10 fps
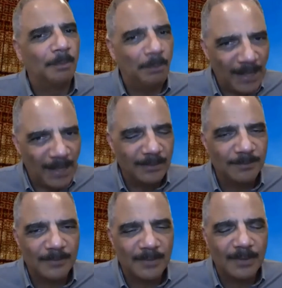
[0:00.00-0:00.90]
But
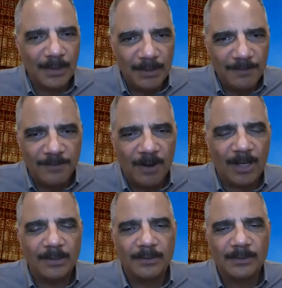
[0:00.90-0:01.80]
he
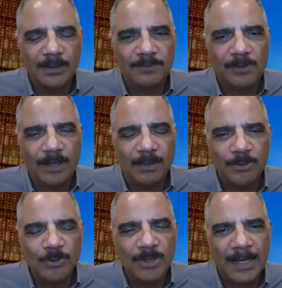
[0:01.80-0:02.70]
fought. He fought
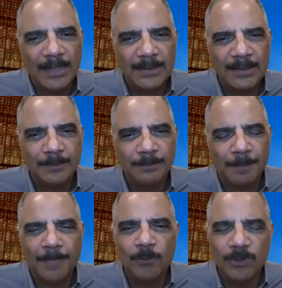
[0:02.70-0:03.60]
through that
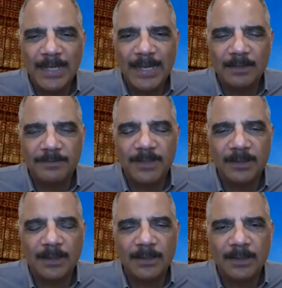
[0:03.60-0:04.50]
um, those negative
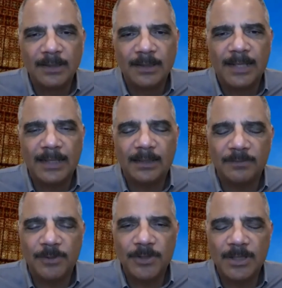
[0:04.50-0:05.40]
feelings and
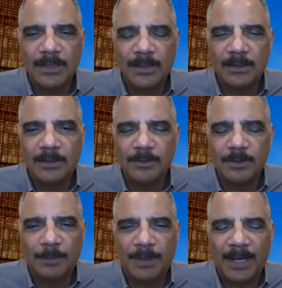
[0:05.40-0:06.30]
converted it
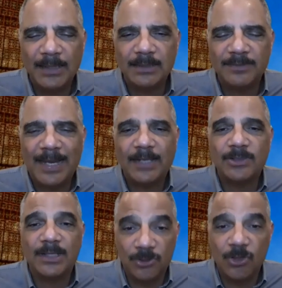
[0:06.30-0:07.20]
into um, positive
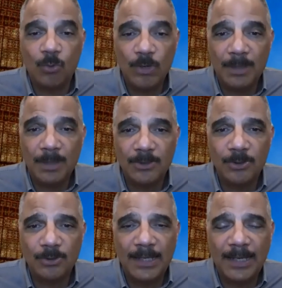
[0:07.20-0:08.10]
action. And so we must
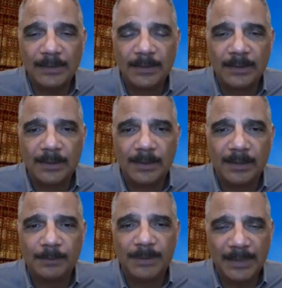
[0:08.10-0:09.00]
do that
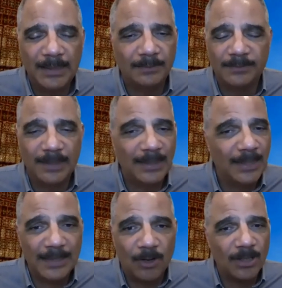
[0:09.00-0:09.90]
um, again.
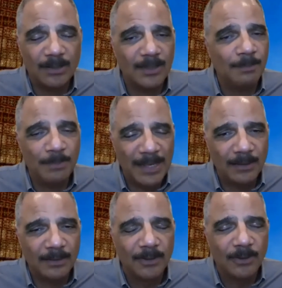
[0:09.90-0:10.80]
Again, that arc doesn't
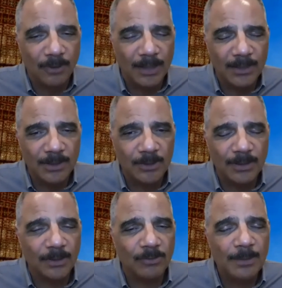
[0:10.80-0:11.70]
bend on its
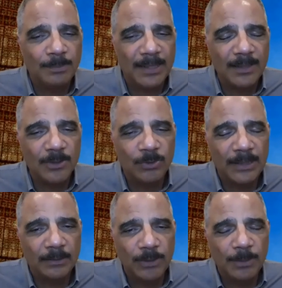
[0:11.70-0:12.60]
own. It only bends
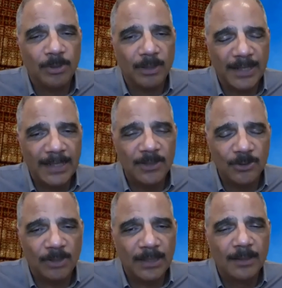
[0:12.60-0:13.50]
when we put our hands
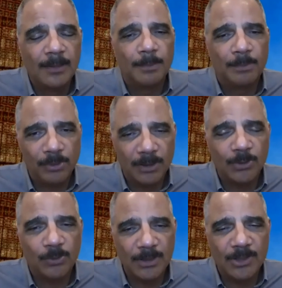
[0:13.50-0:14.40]
on it, pull it
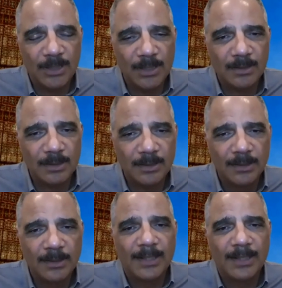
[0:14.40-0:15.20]
towards justice,